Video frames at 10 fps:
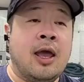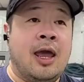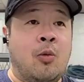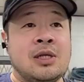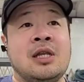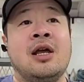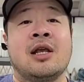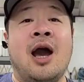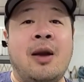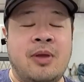It wasn't
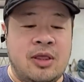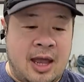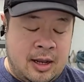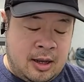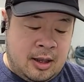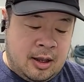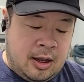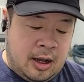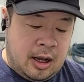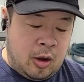uncommon that
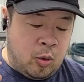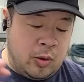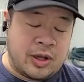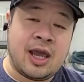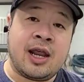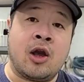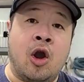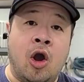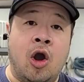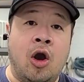we were getting
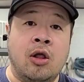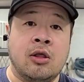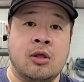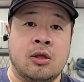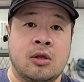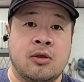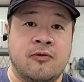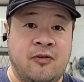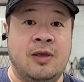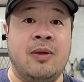all
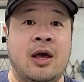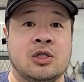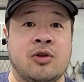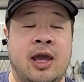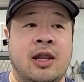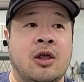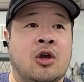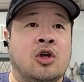females, right?